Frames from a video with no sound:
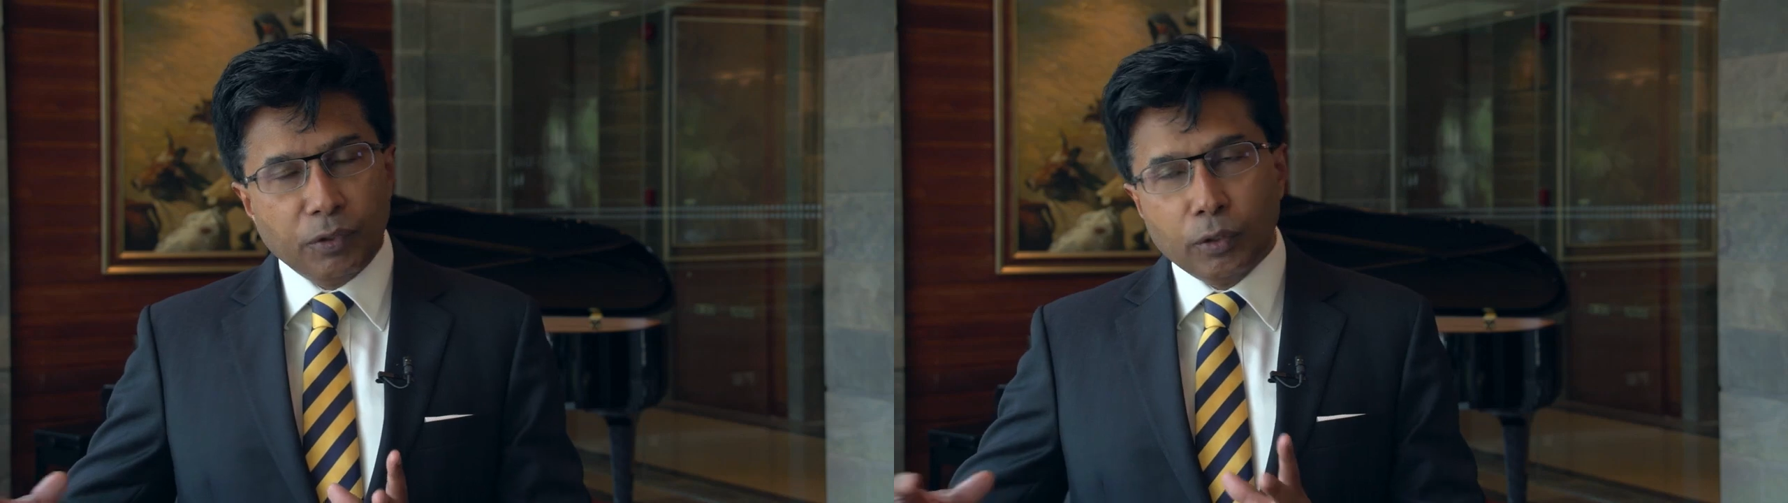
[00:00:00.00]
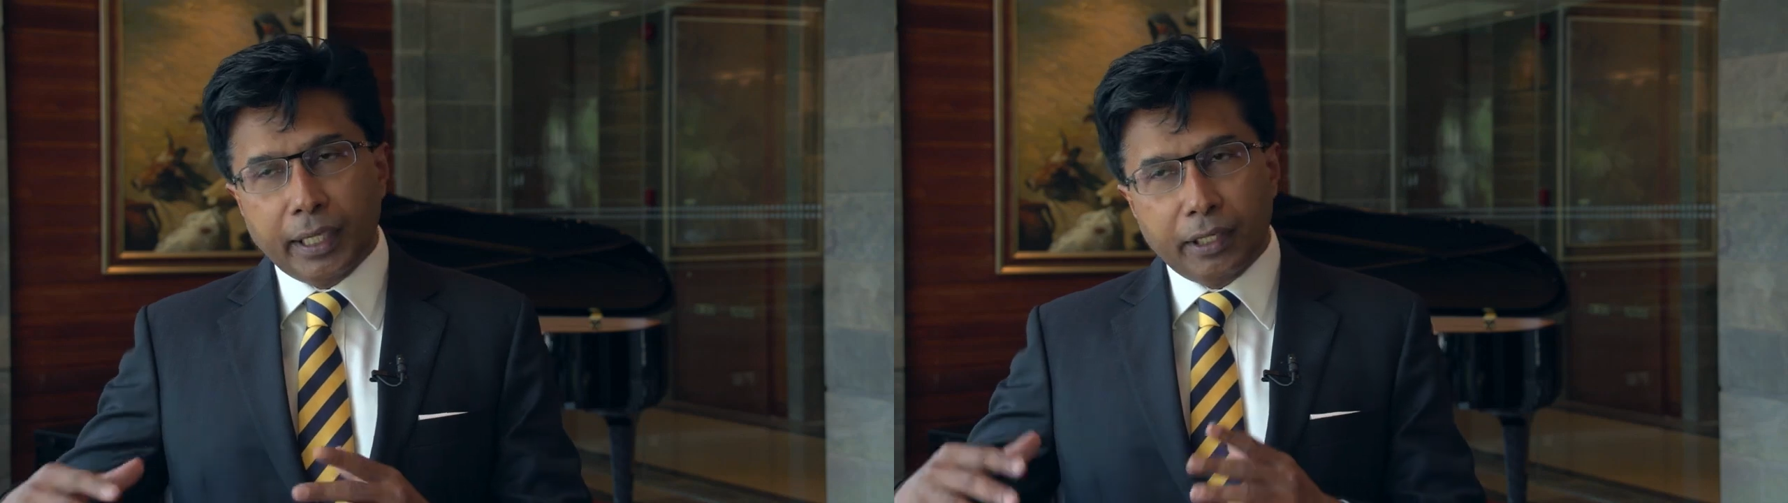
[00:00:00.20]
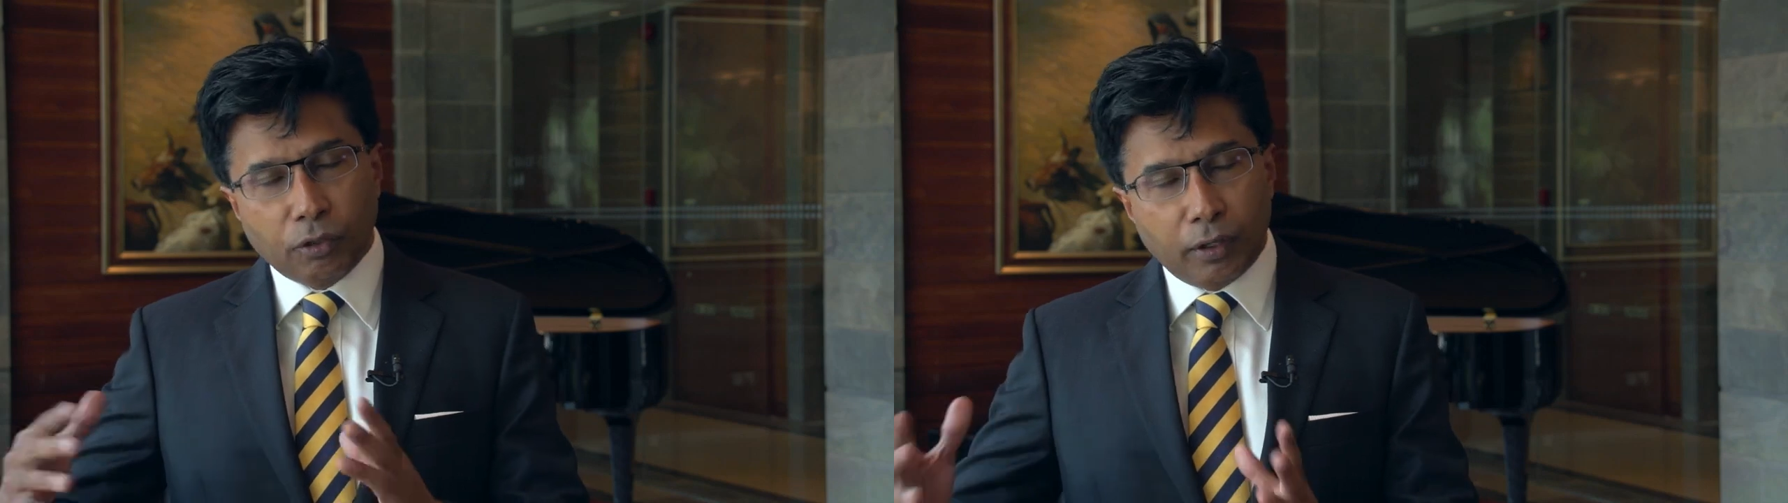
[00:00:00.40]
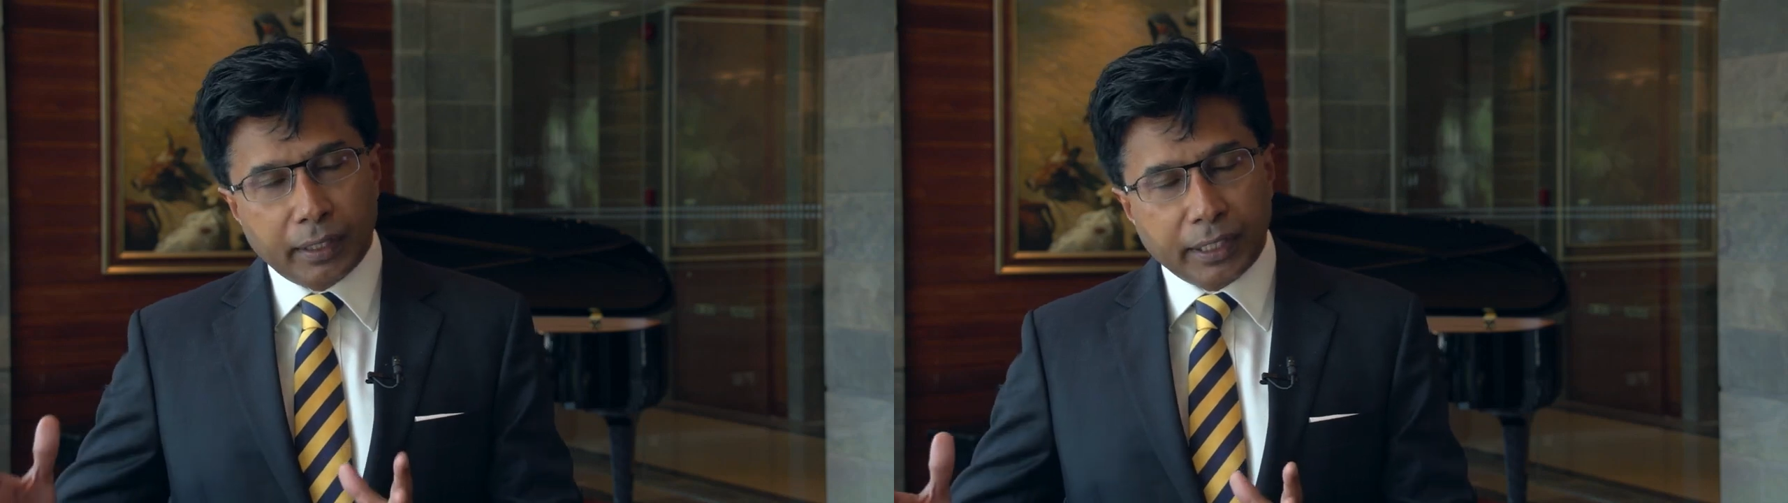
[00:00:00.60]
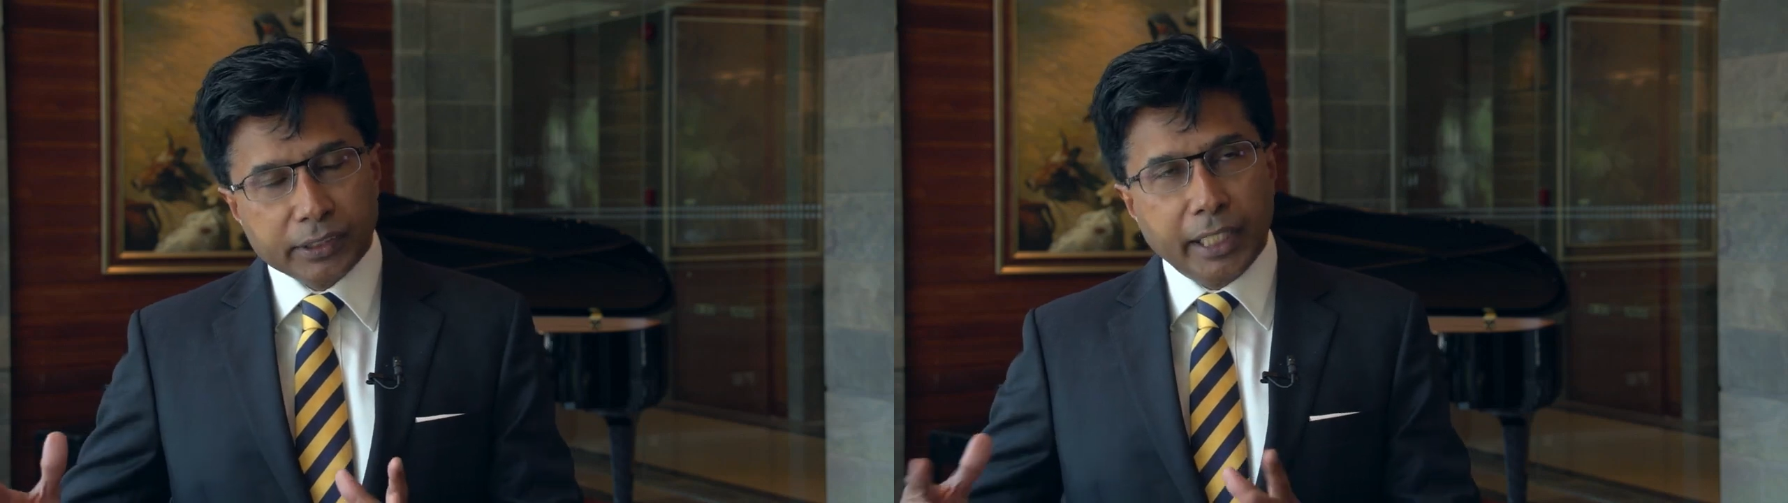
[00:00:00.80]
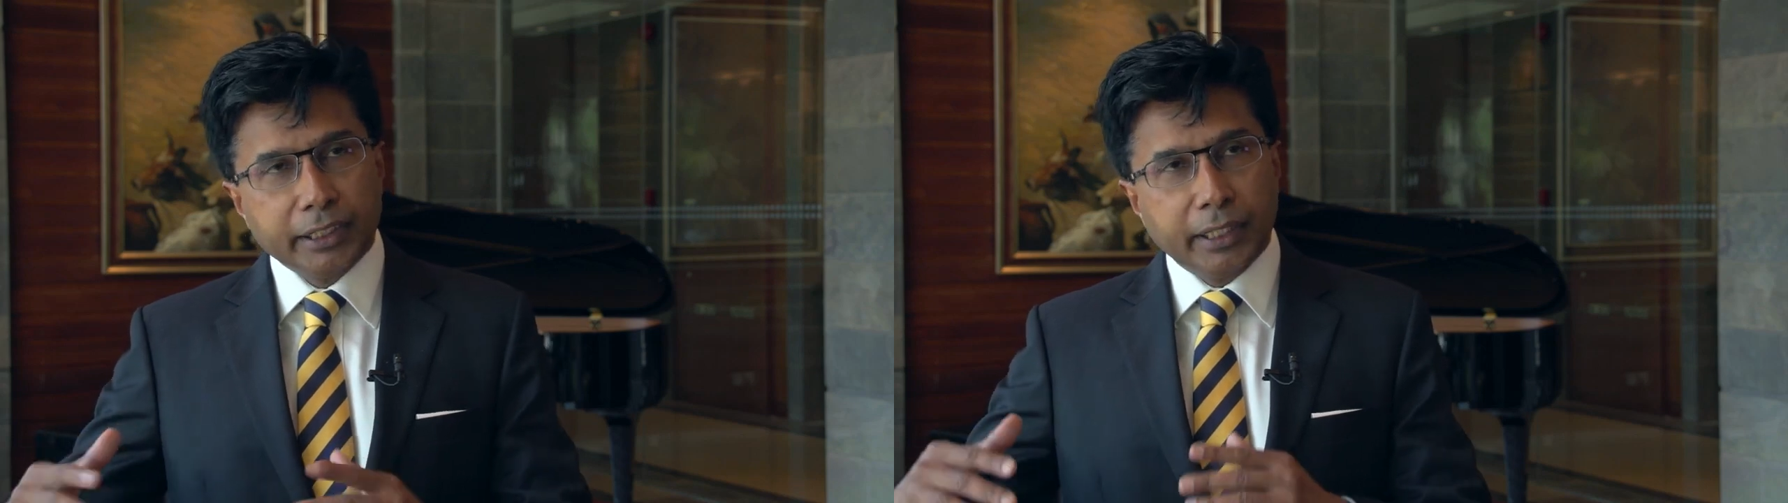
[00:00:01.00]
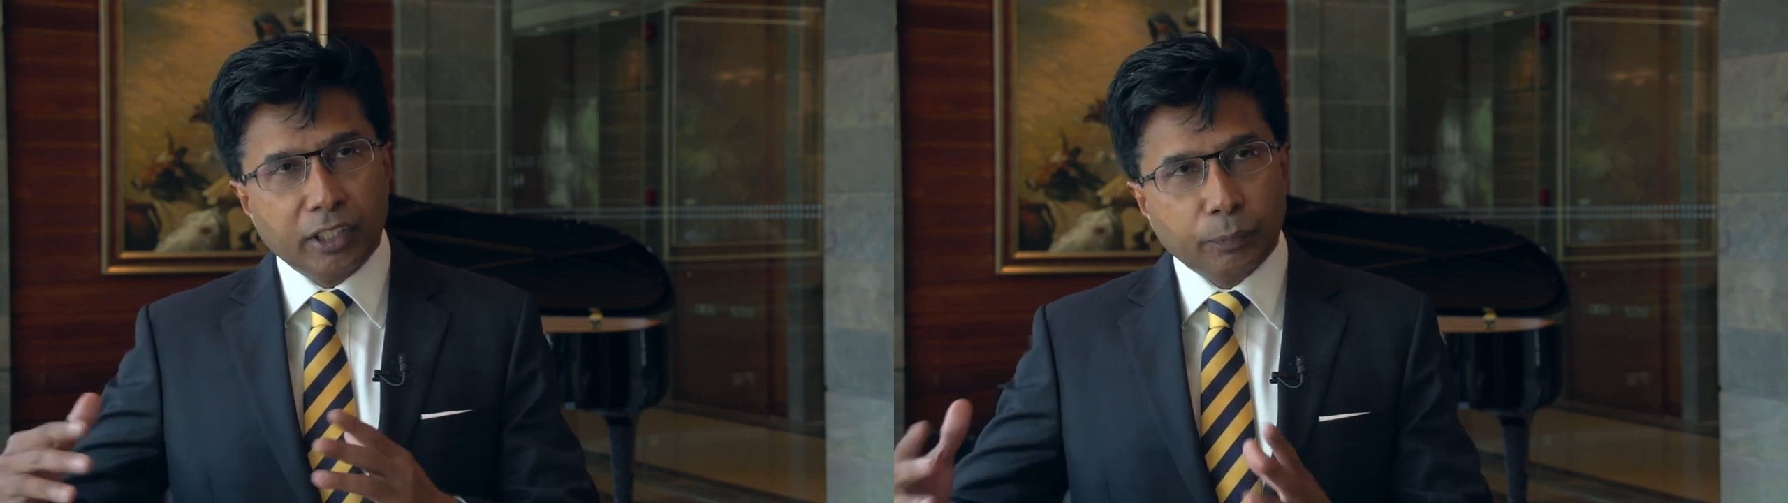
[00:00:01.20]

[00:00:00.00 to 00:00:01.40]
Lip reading: We look at his organization,